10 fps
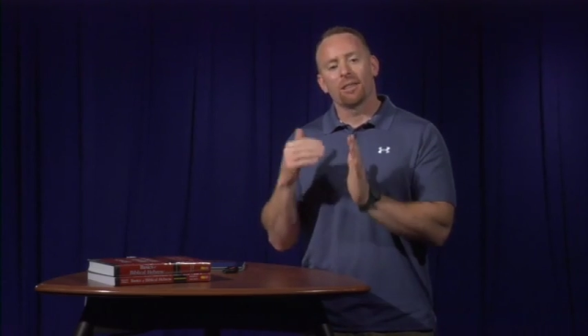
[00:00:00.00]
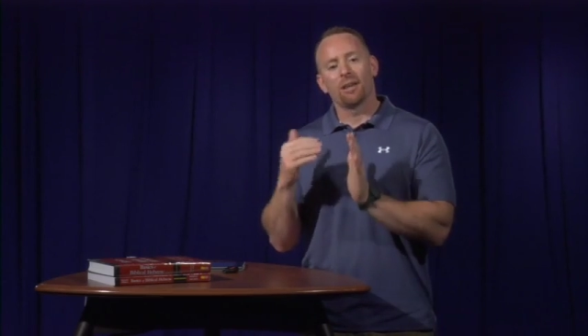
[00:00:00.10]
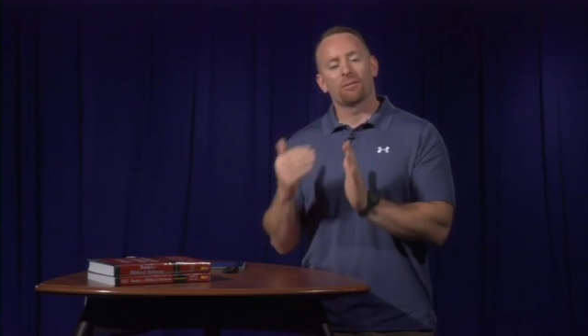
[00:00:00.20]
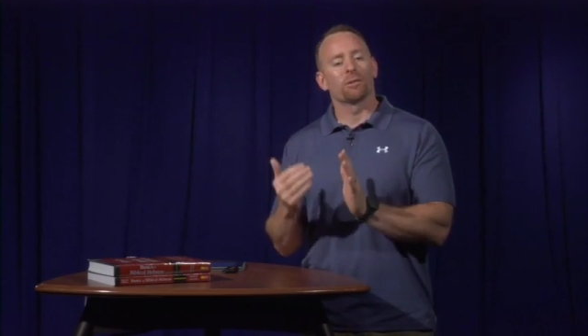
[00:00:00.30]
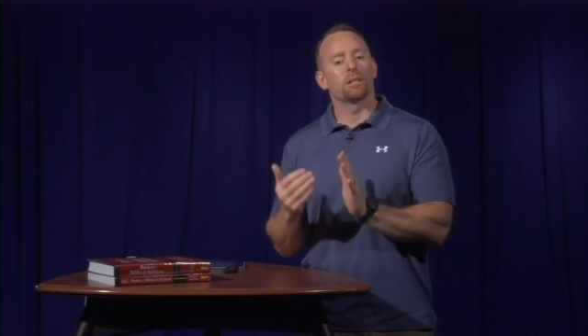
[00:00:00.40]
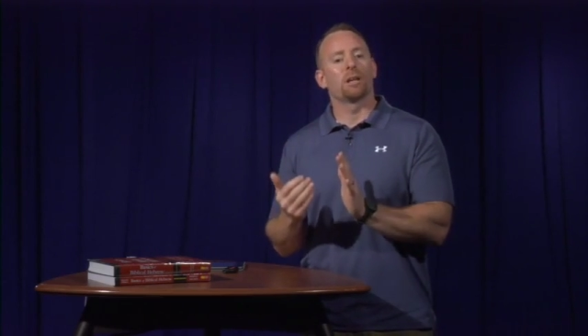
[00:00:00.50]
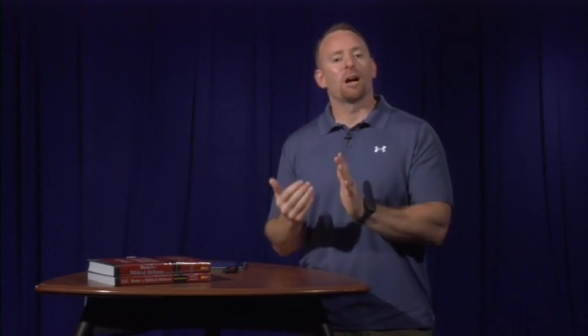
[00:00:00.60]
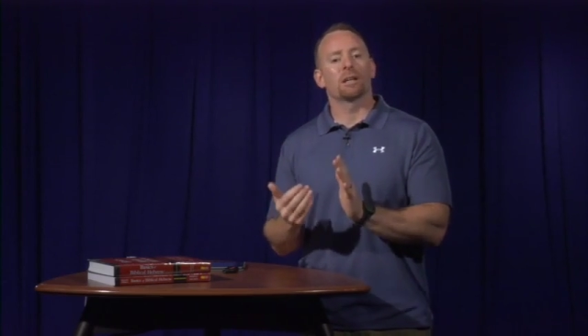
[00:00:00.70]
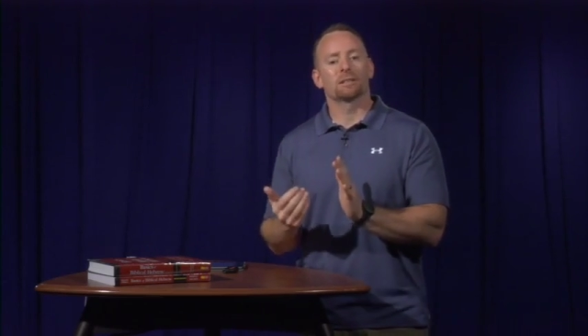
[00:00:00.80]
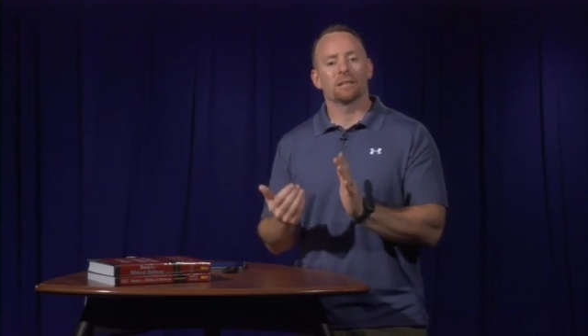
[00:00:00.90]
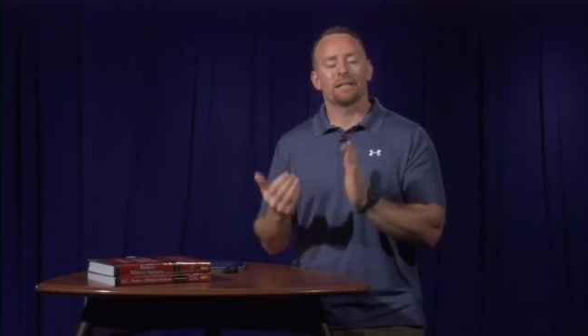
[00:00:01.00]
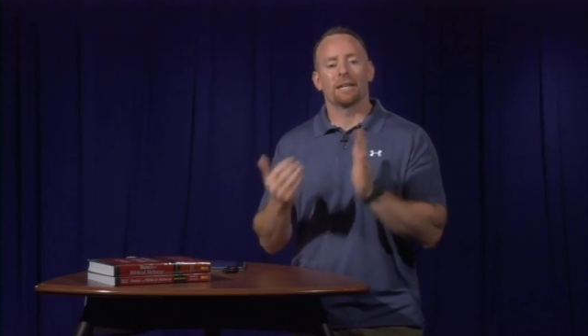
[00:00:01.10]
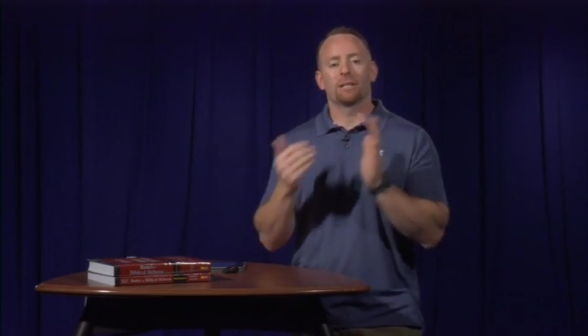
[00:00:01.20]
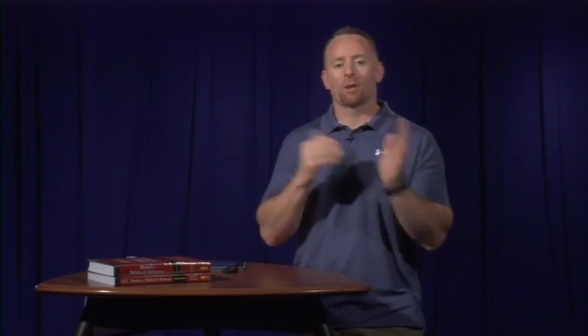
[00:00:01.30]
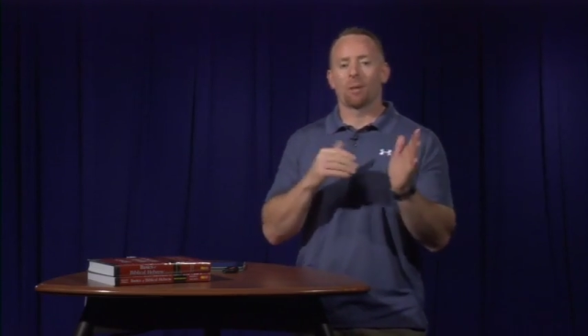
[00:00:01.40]
Therefore, the doggish
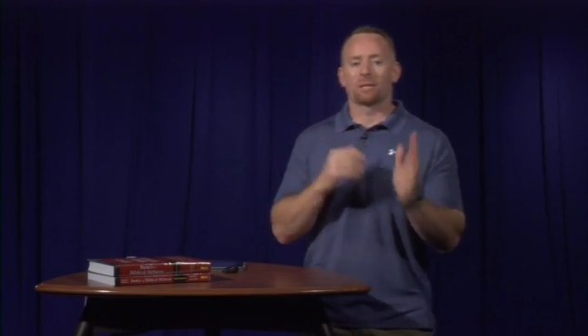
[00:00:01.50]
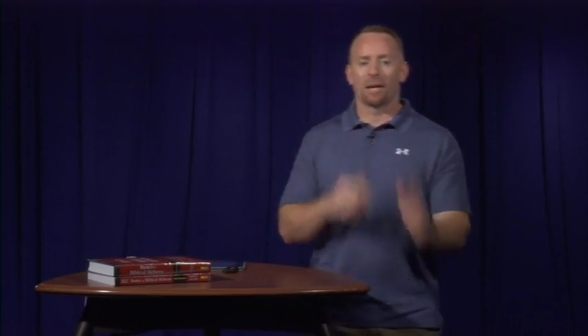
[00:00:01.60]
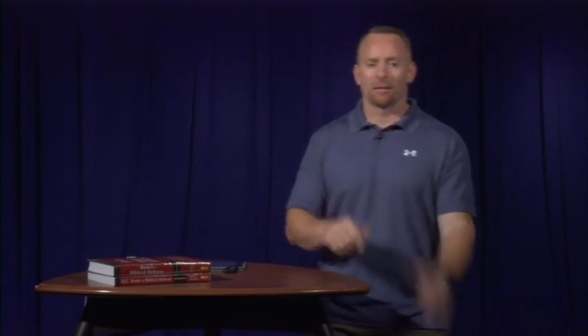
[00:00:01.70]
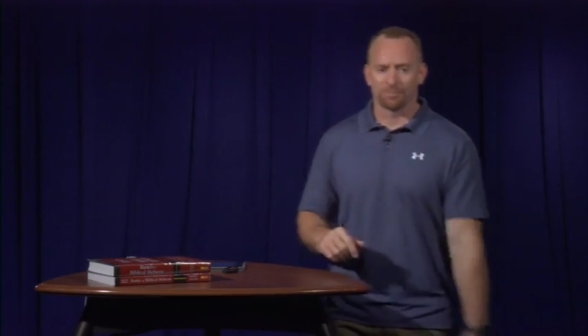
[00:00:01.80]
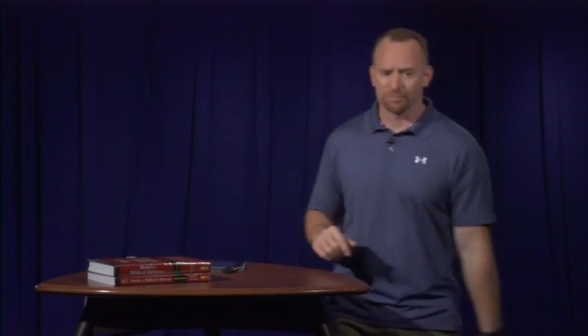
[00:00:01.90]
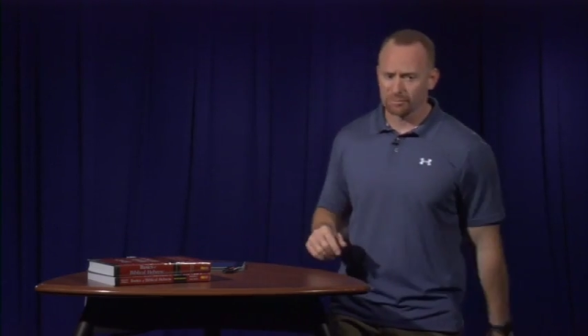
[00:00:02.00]
lane drops out.